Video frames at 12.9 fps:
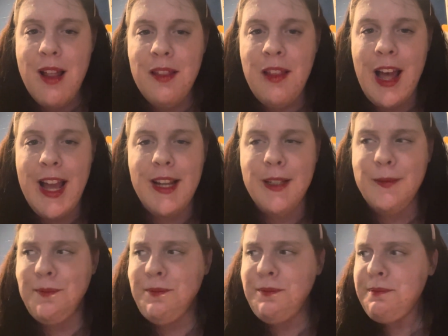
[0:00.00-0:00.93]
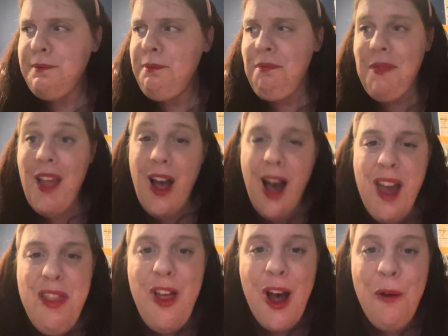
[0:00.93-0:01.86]

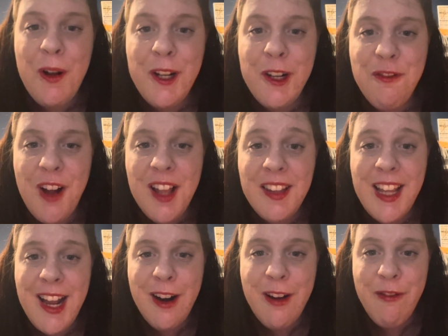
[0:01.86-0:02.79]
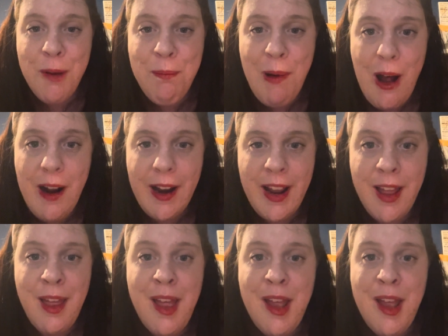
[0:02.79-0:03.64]
I thought when you're finally out of your body,